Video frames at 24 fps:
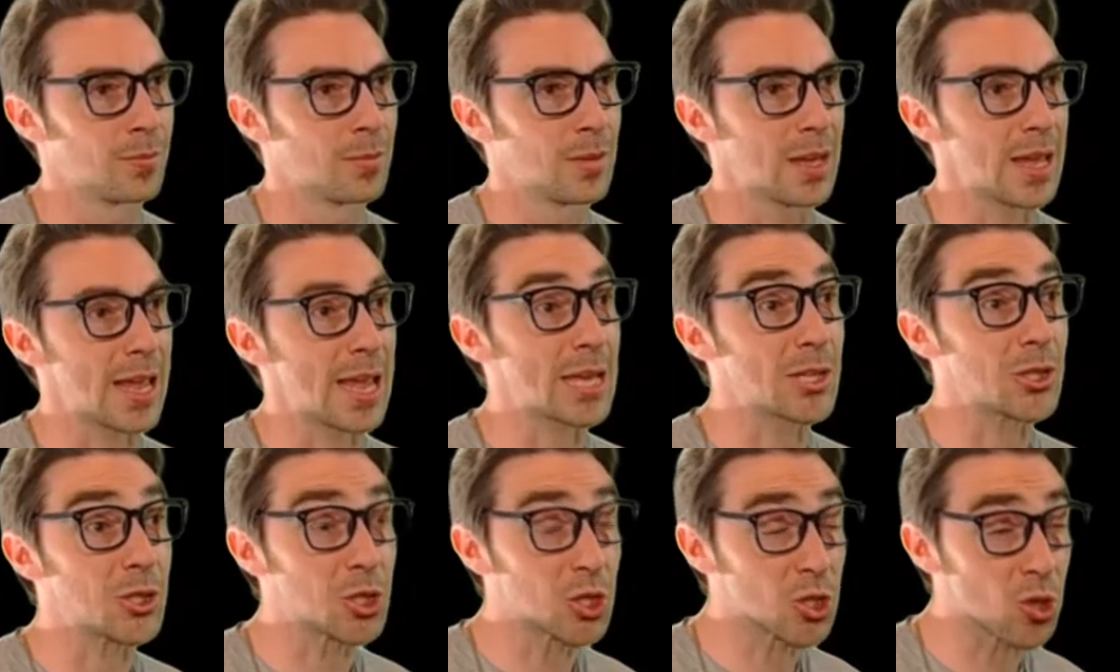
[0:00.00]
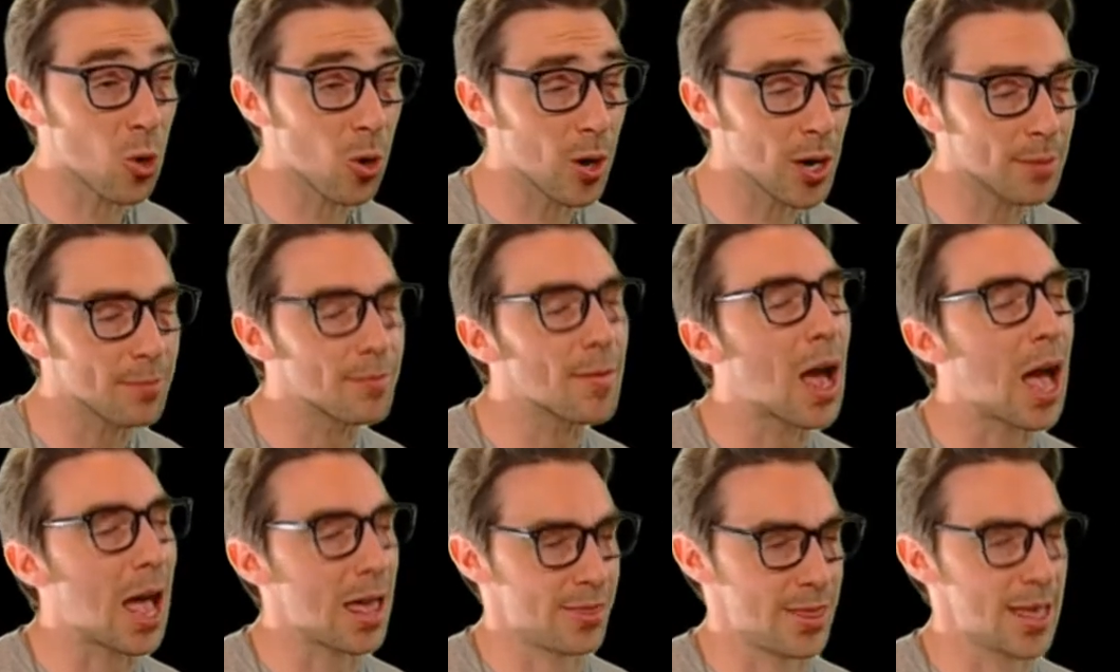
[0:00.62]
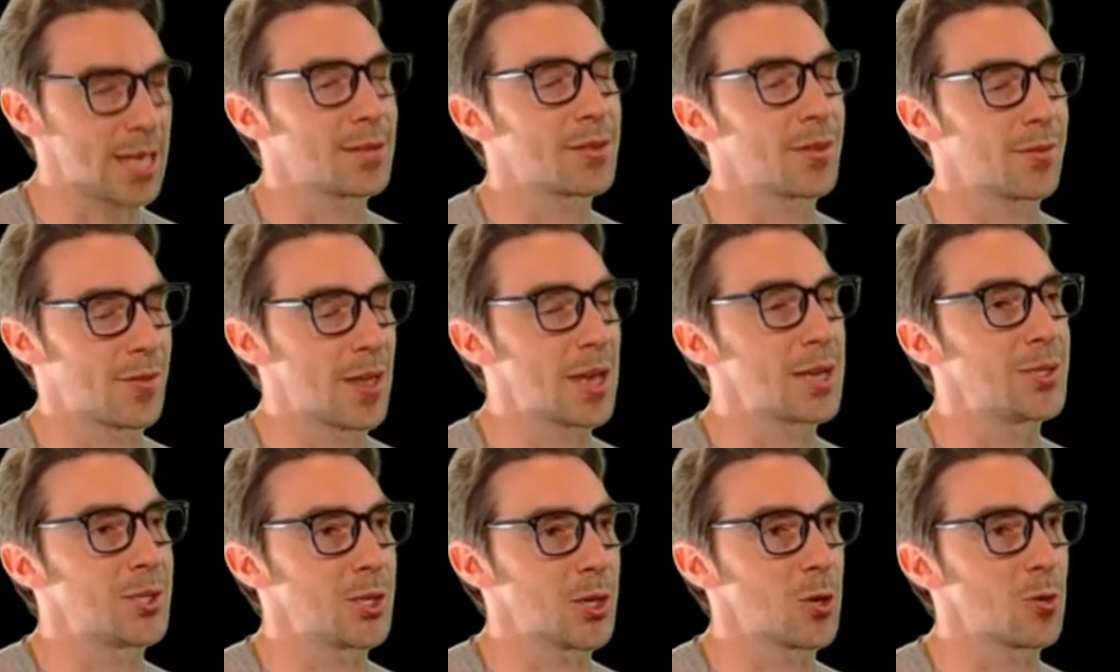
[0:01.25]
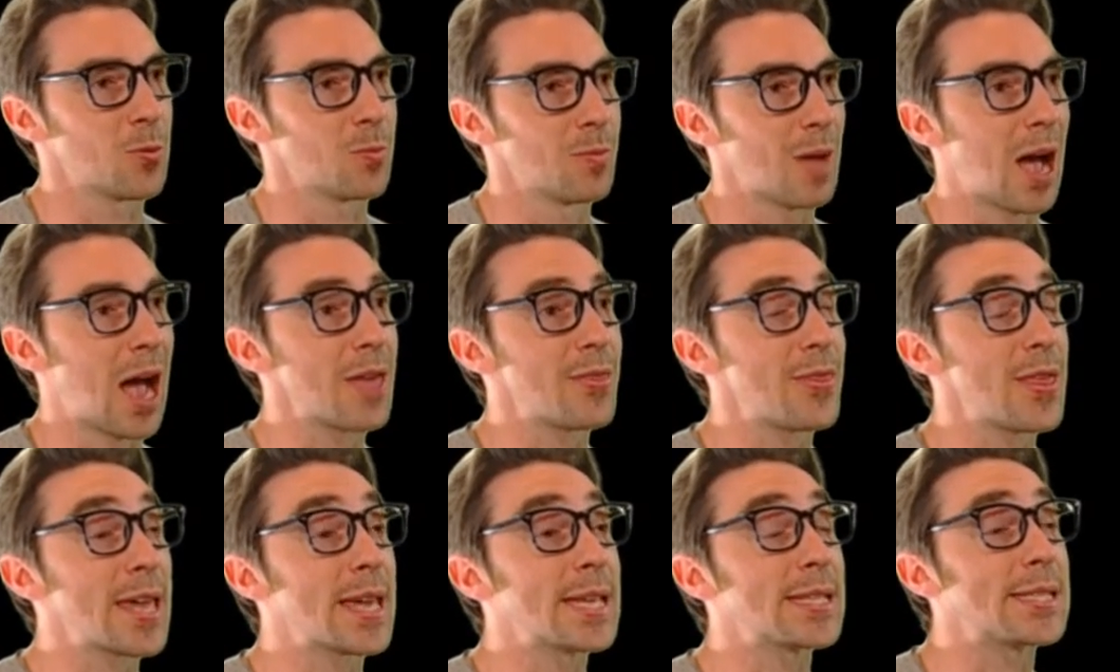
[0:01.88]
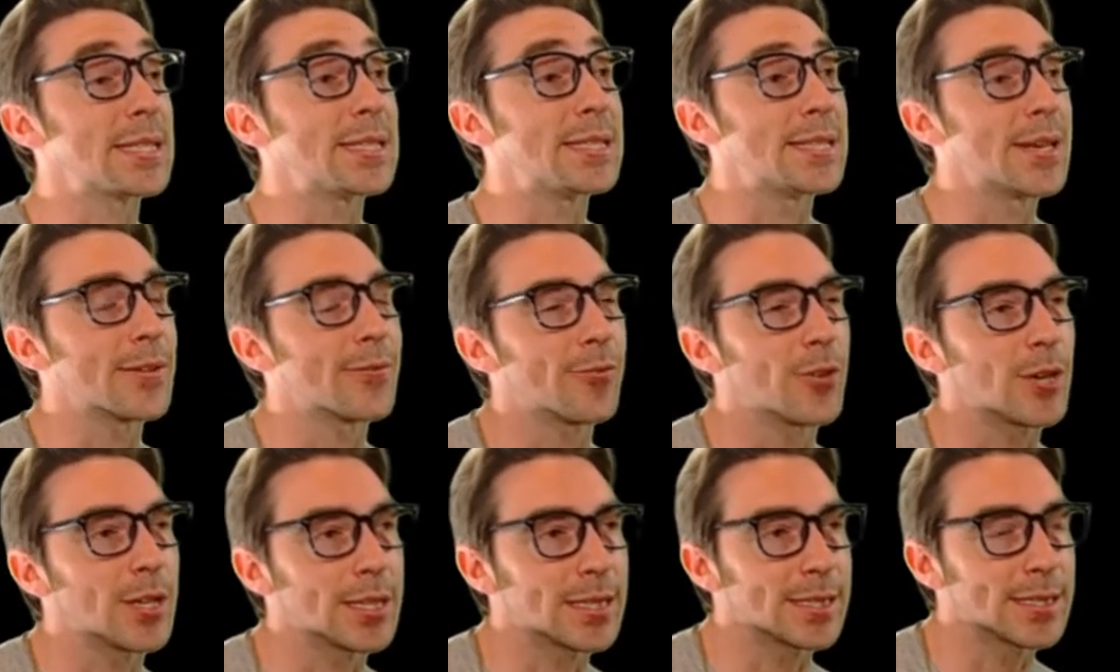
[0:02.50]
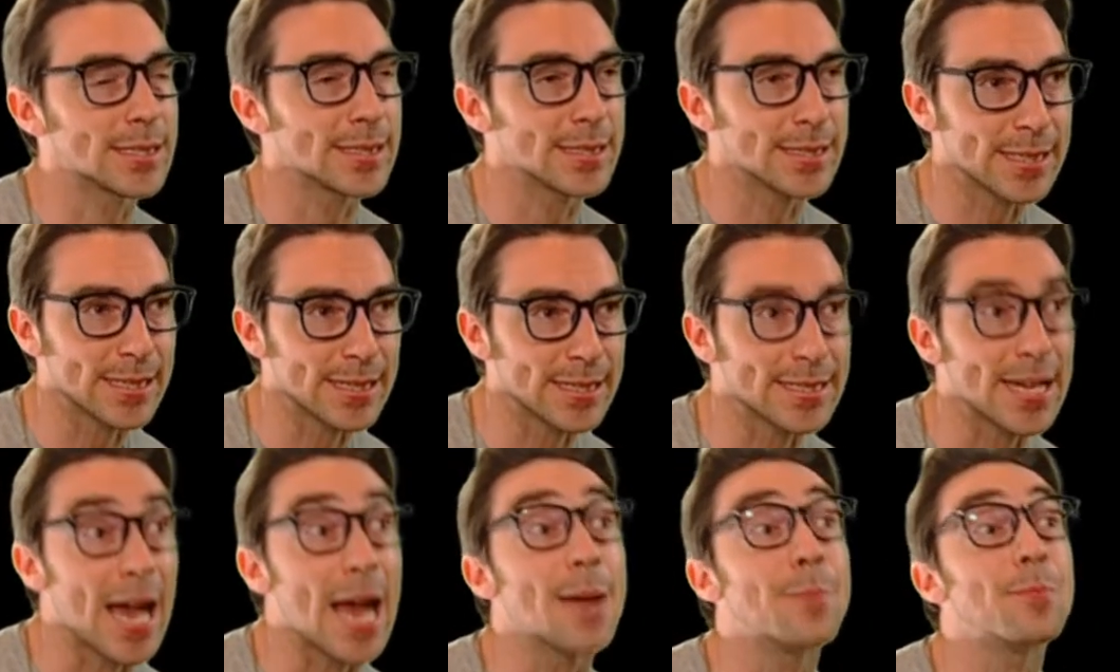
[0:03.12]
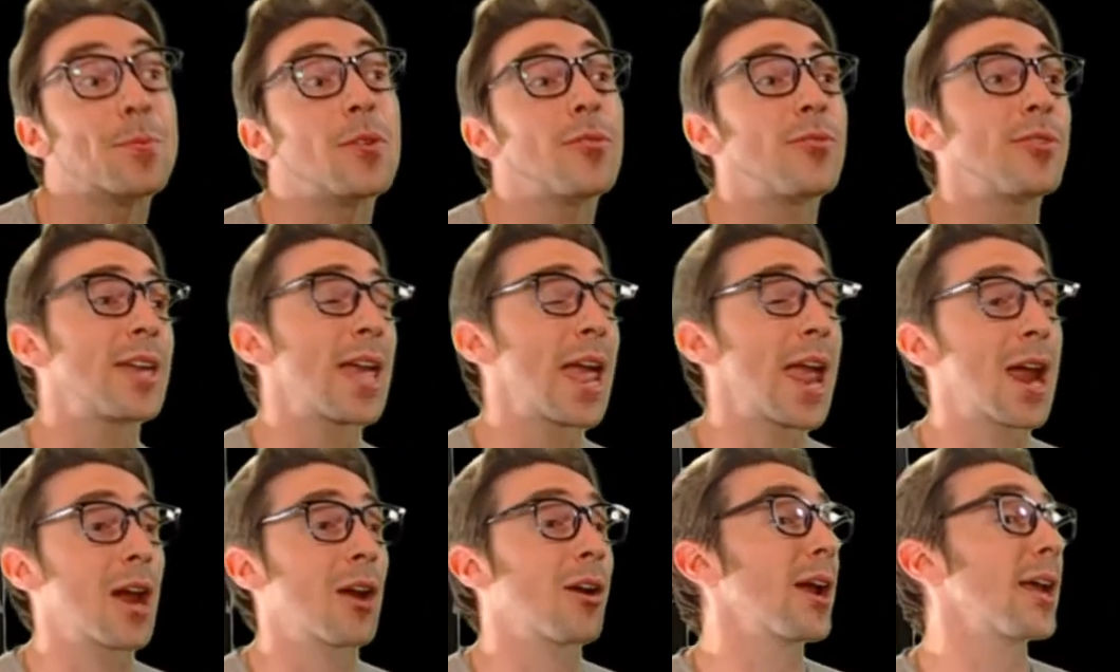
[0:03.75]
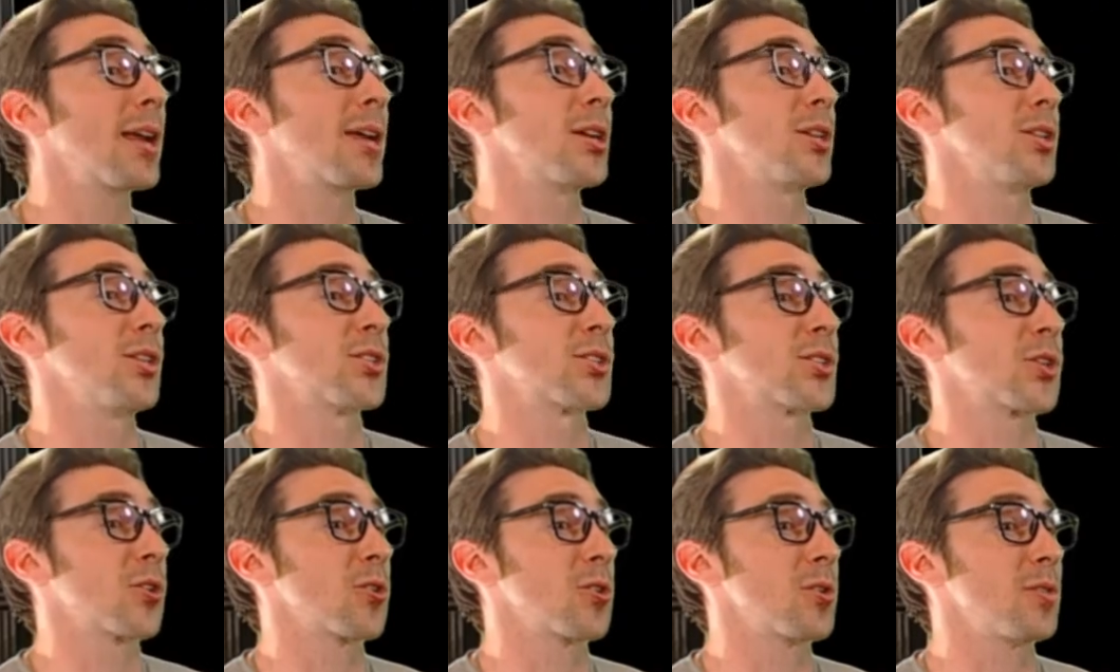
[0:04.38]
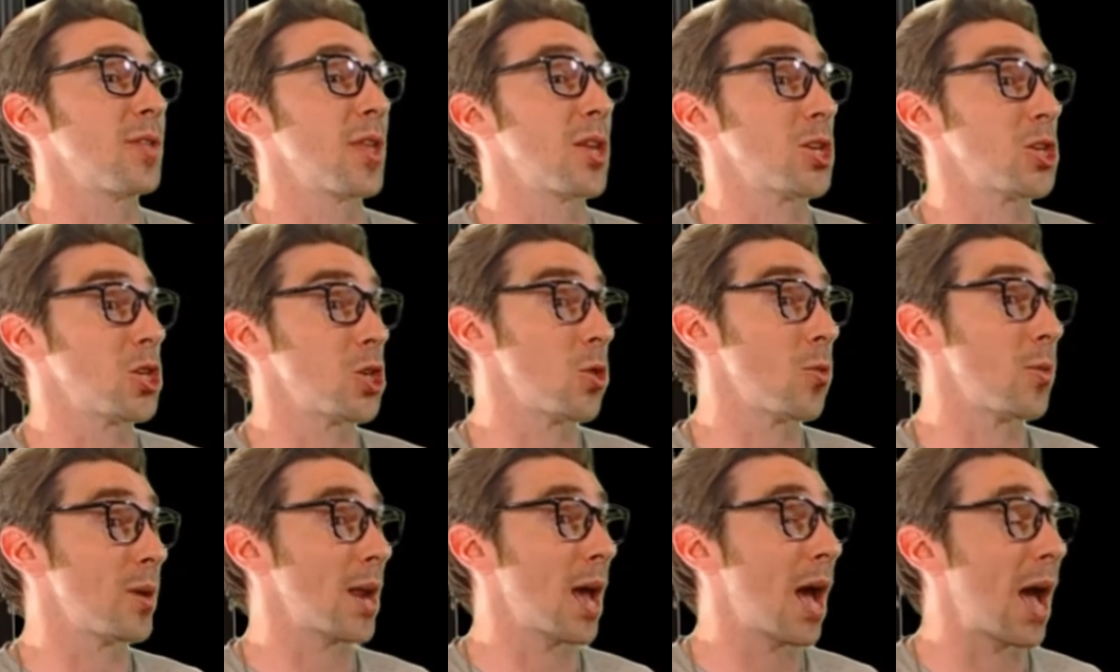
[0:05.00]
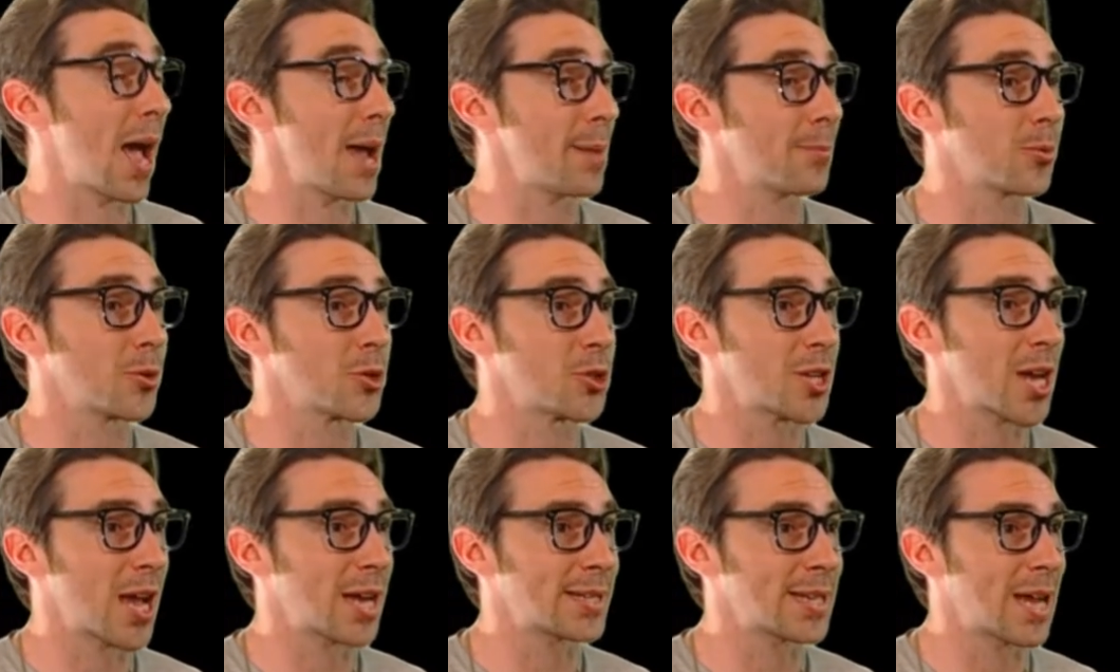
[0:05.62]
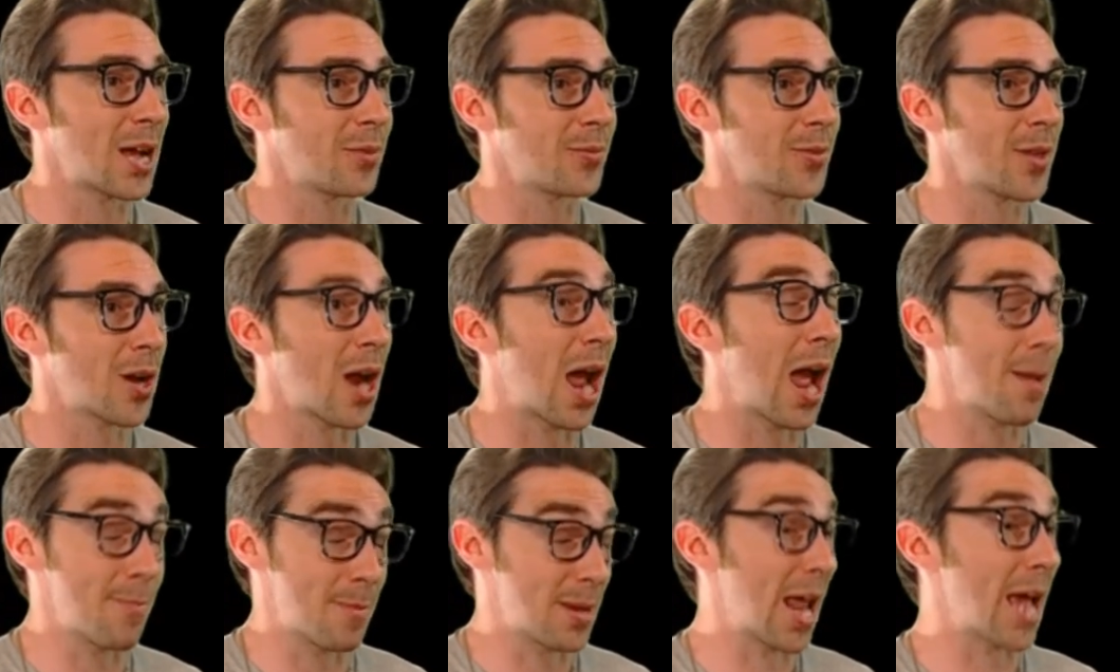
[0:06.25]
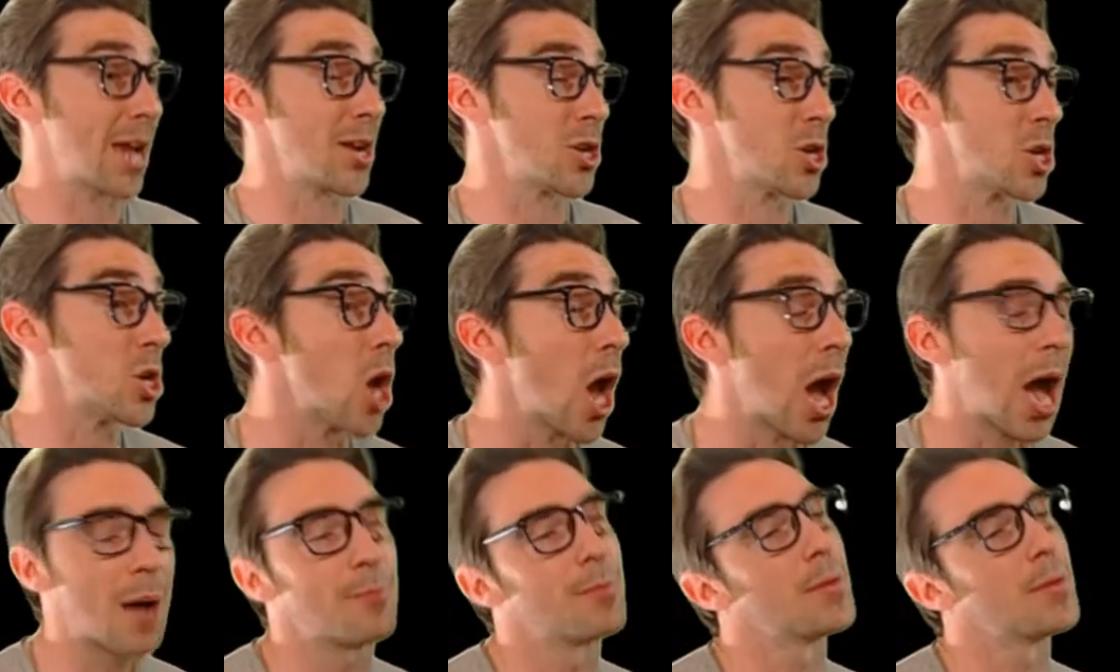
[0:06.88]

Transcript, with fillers: In short, I think that they do. They do. I think it's a different type of care and concern that you and I project out uh-huh. there. I mean, I know.